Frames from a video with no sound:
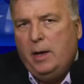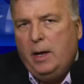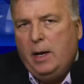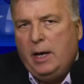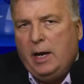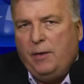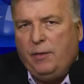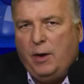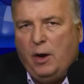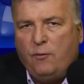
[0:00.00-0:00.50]

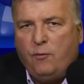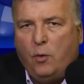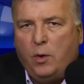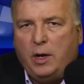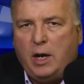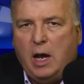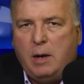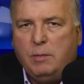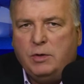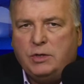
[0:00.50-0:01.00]
It therefore
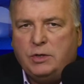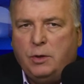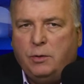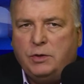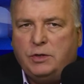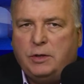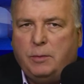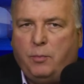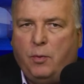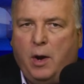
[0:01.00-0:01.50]
came as no
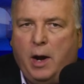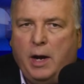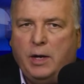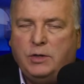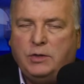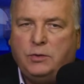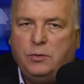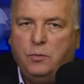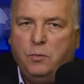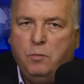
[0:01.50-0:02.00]

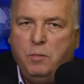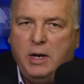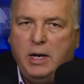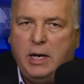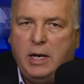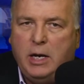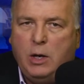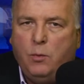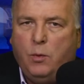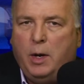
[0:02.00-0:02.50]
surprise to
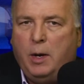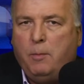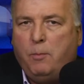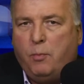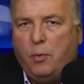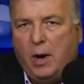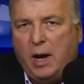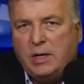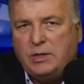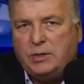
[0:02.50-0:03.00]
me when
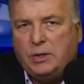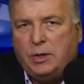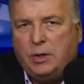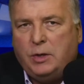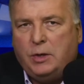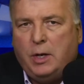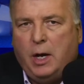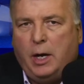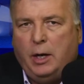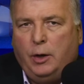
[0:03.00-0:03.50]

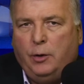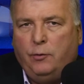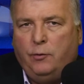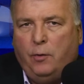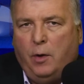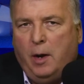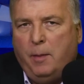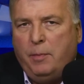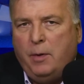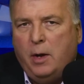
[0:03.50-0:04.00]
President Donald
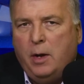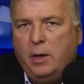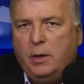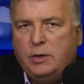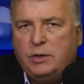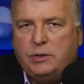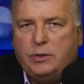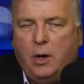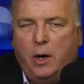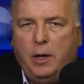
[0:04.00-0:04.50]
Trump
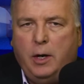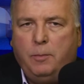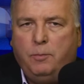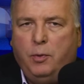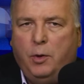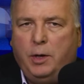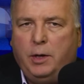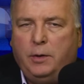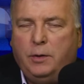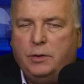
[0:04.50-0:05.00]
started
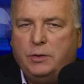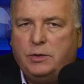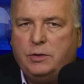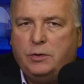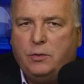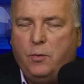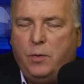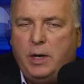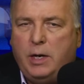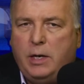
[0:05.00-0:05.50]
putting the
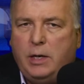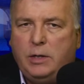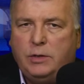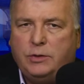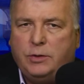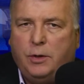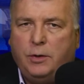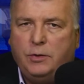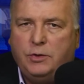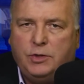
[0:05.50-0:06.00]
squeeze
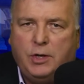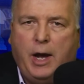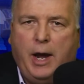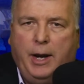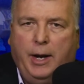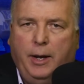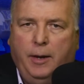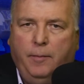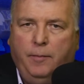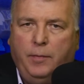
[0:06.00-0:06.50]
on
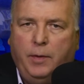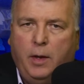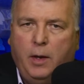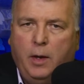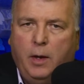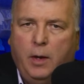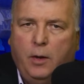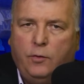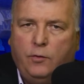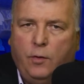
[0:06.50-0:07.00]
China.
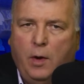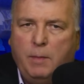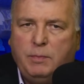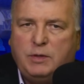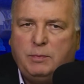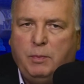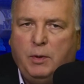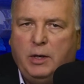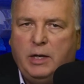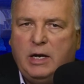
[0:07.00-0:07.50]
Trump's
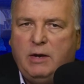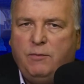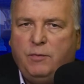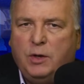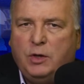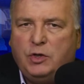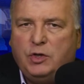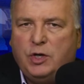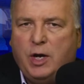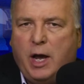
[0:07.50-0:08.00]
belief
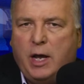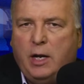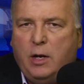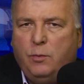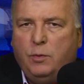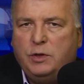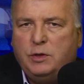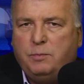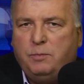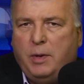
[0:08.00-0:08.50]
that China
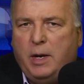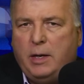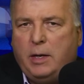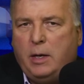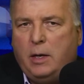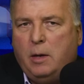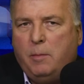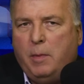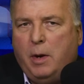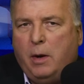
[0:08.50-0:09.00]
was
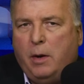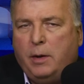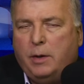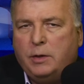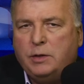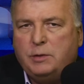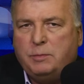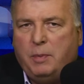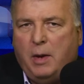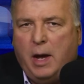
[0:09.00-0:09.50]
picking
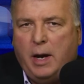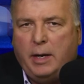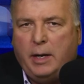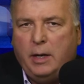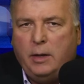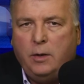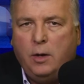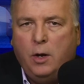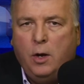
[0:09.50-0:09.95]
America's pocket